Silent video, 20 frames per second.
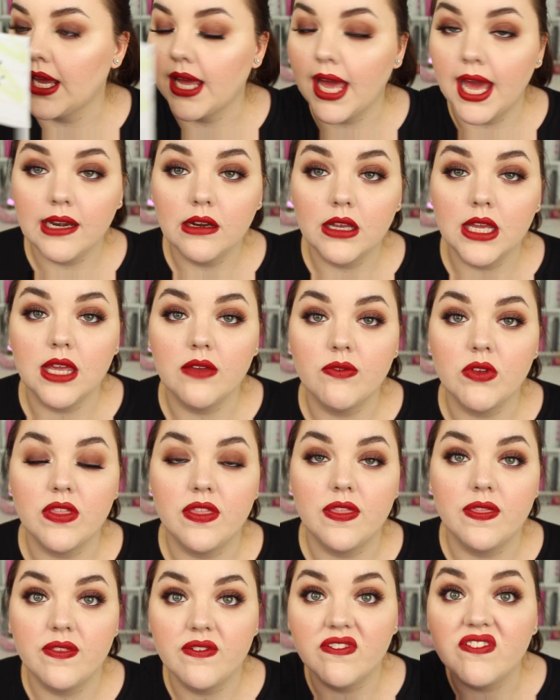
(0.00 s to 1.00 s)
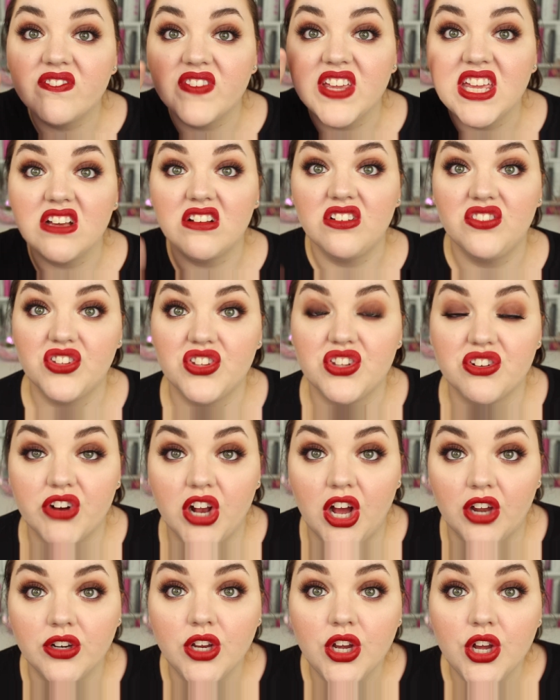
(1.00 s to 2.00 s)
I cannot even feel that they're
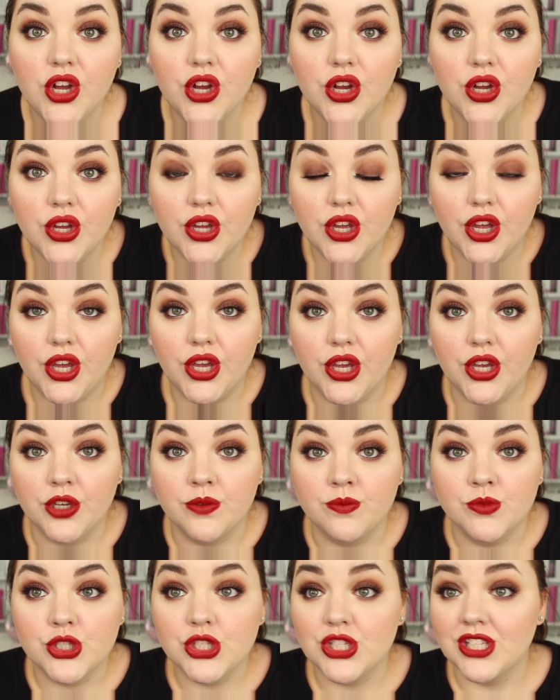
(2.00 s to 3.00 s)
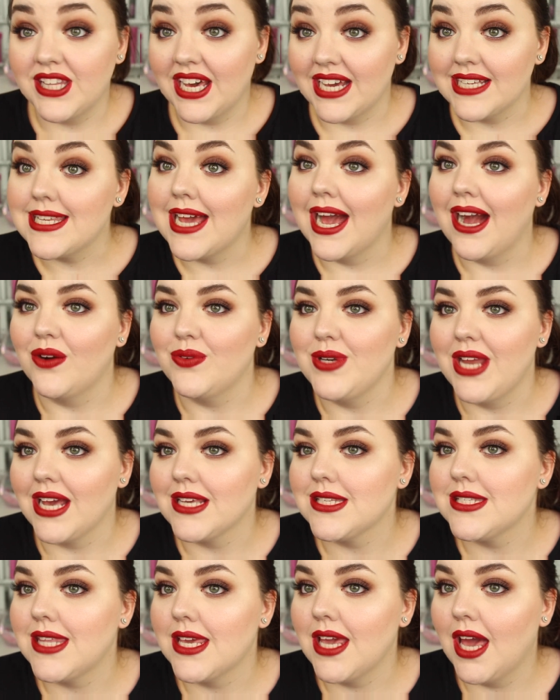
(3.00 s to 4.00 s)
on. So that's how
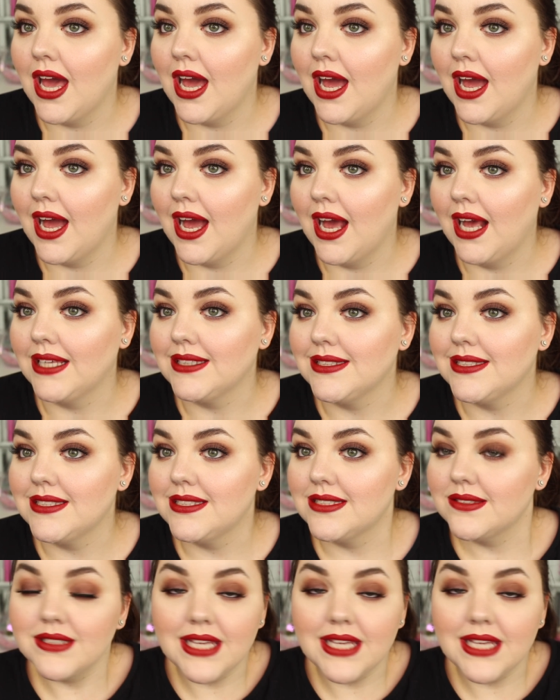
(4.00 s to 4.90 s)
nice they are, and